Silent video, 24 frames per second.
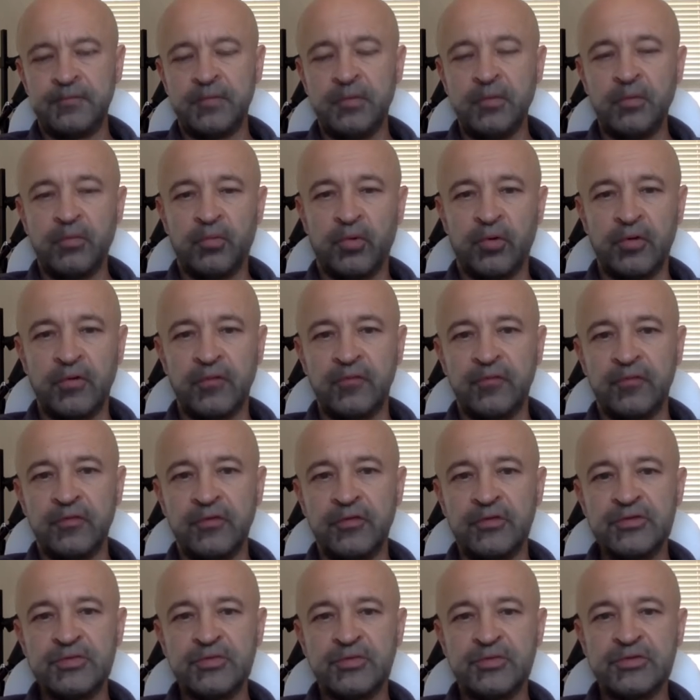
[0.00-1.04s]
important for
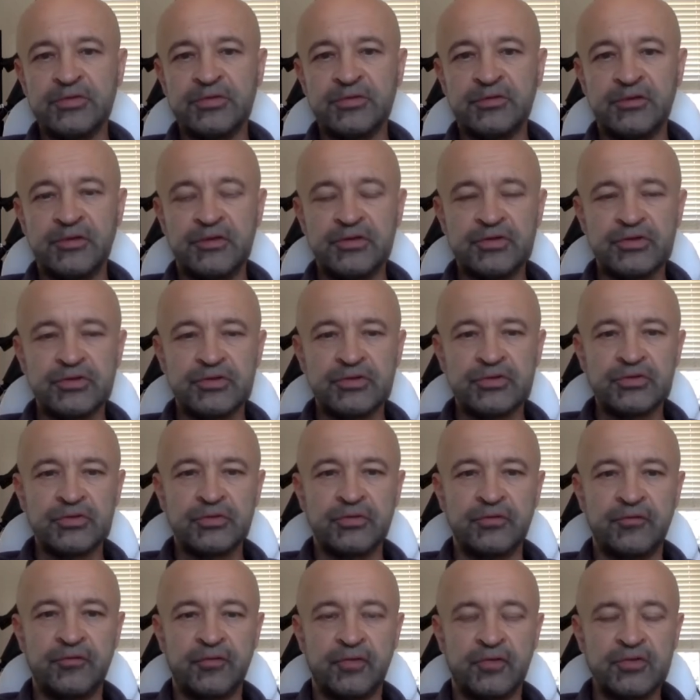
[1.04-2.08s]
this presentation.
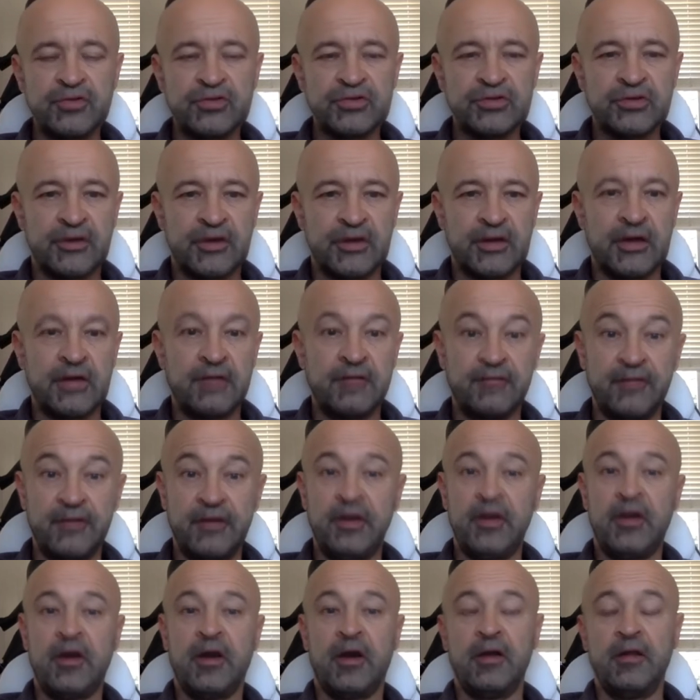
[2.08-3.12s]
So first,
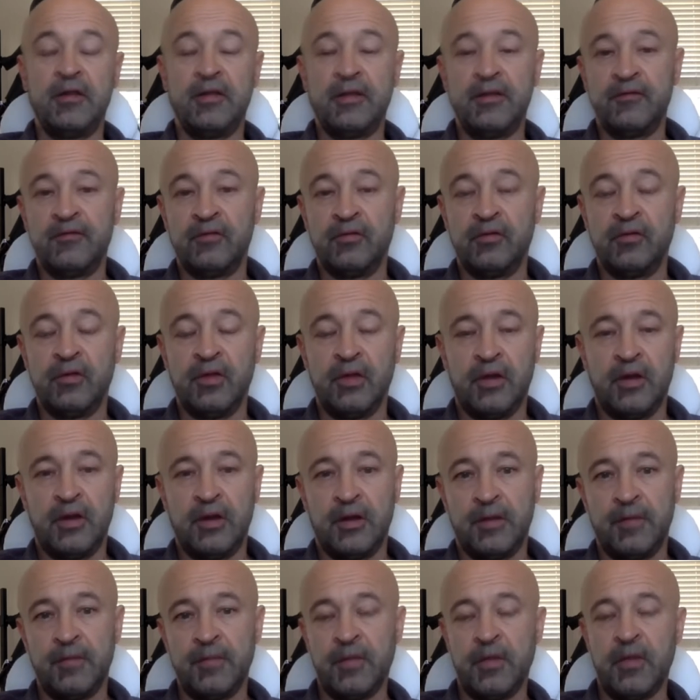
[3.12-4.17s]
very high level
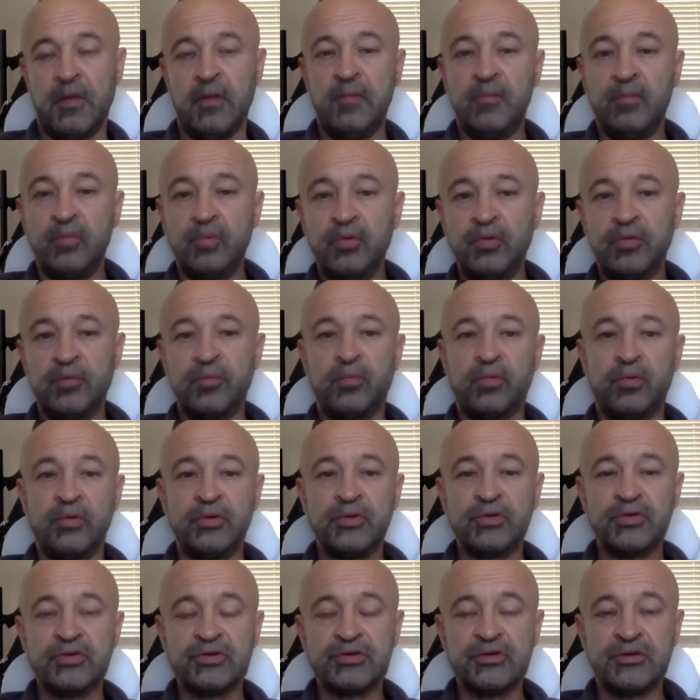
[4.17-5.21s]
bullet
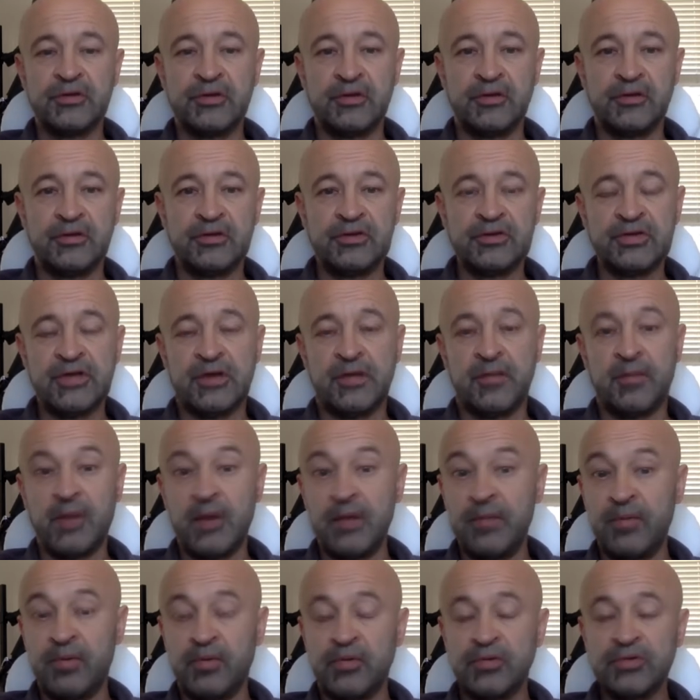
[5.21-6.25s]
points. these are
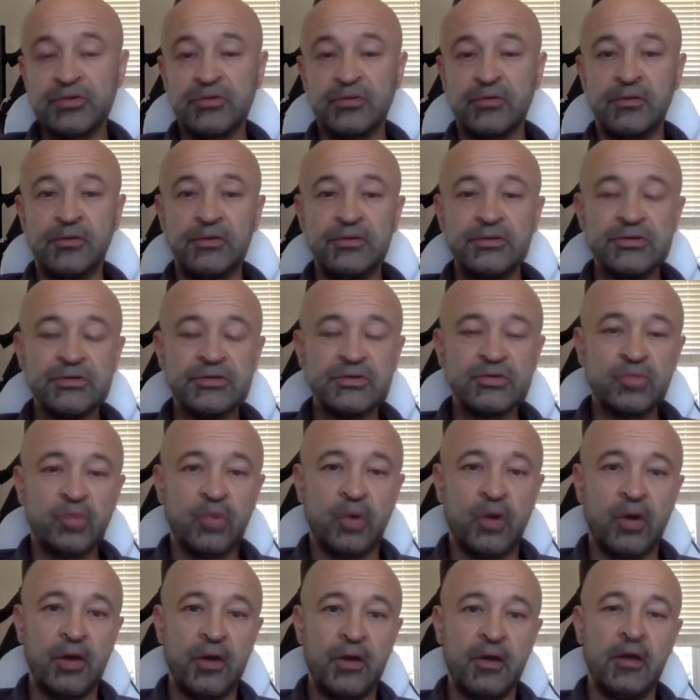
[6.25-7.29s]
my personal reasons
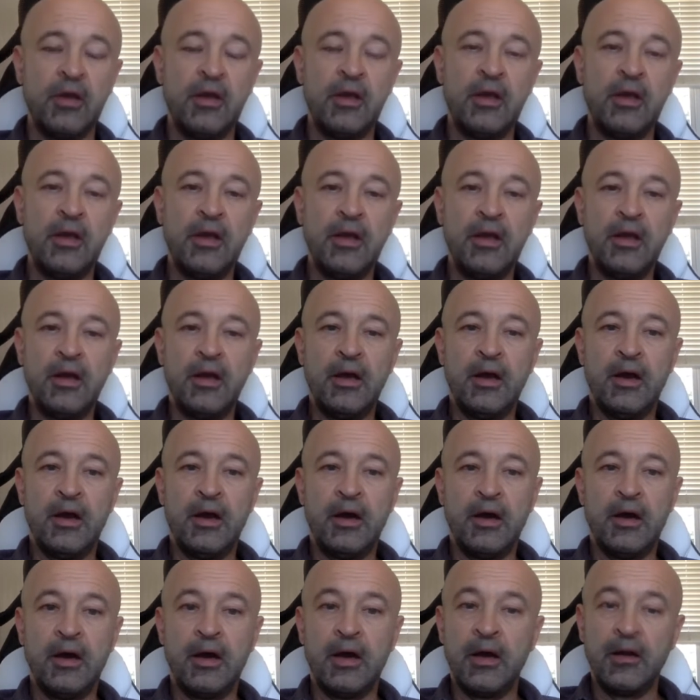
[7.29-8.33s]
why
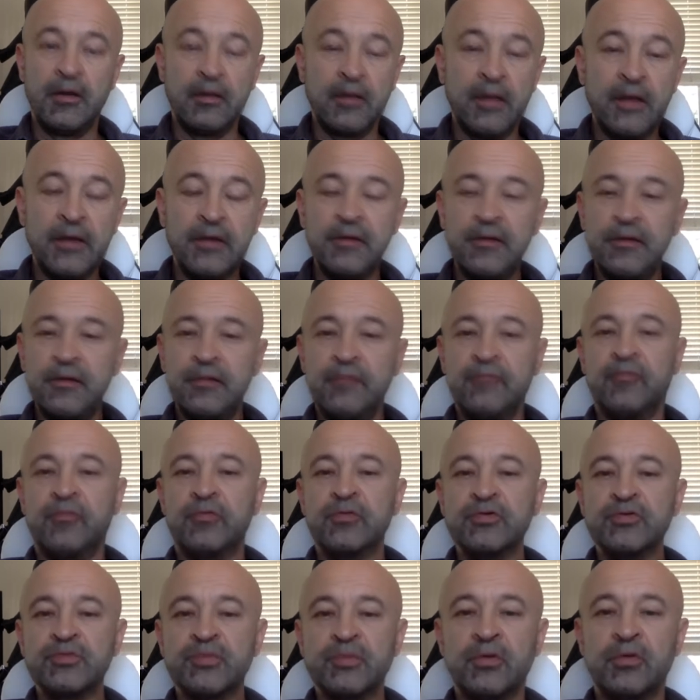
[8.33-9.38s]
I like
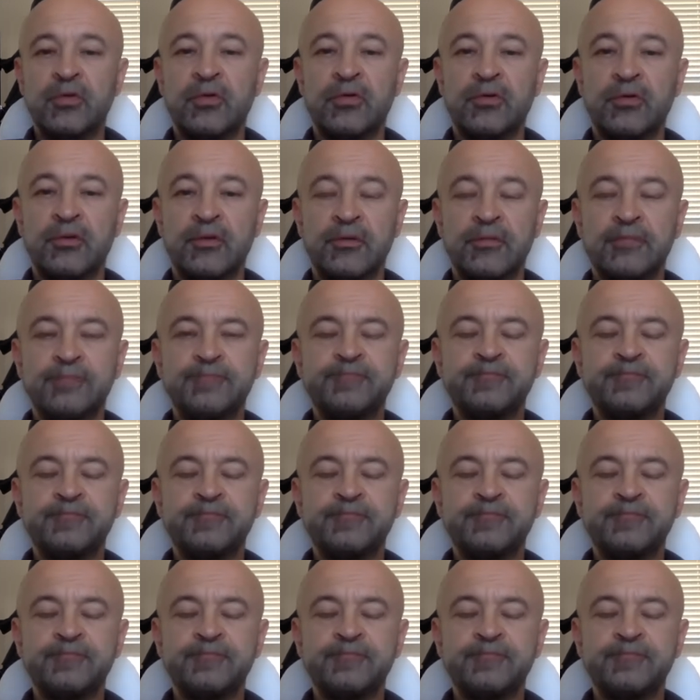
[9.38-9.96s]
reinforcement learning.